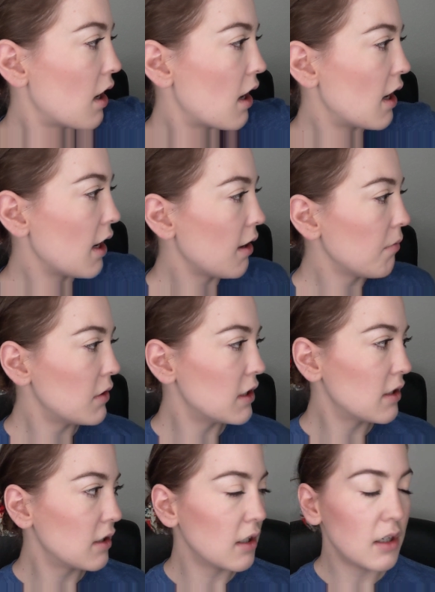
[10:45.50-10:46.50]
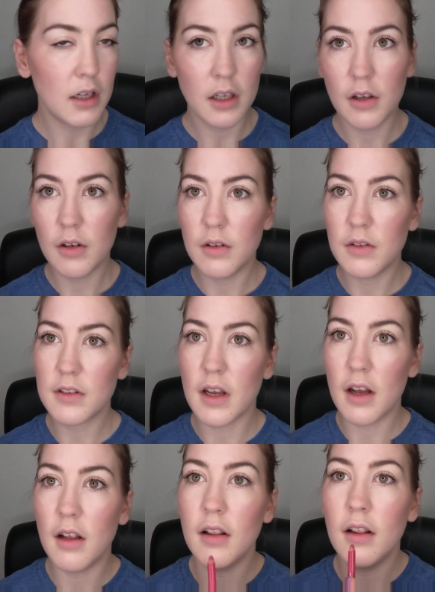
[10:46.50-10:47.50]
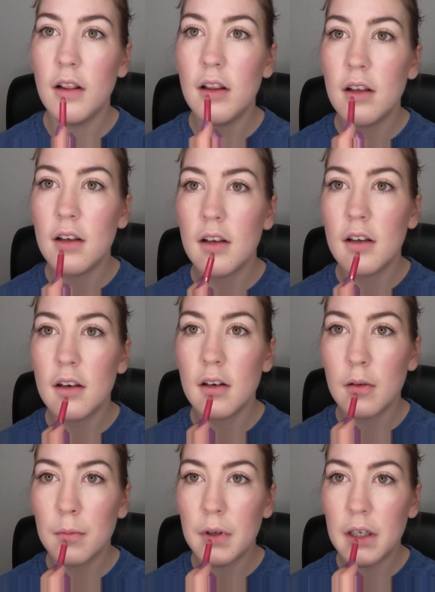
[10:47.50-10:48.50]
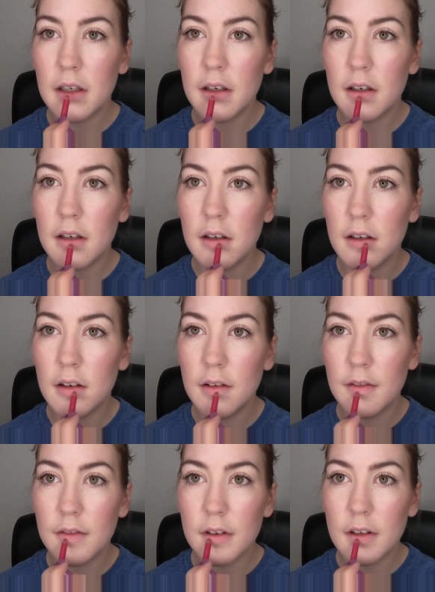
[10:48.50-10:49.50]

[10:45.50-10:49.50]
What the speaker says: I'm just gonna use a little bit of